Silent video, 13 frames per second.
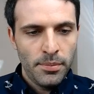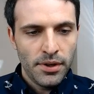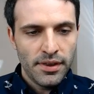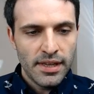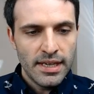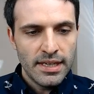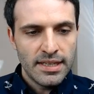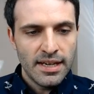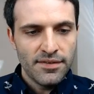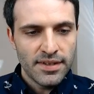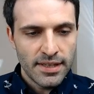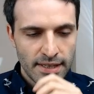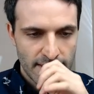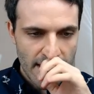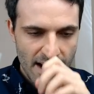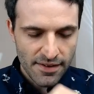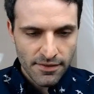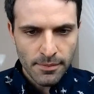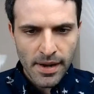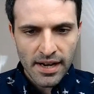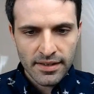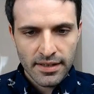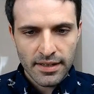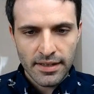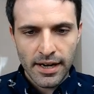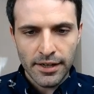put these divs inside of the box
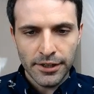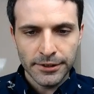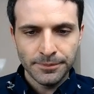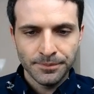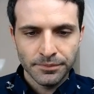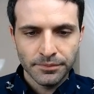container.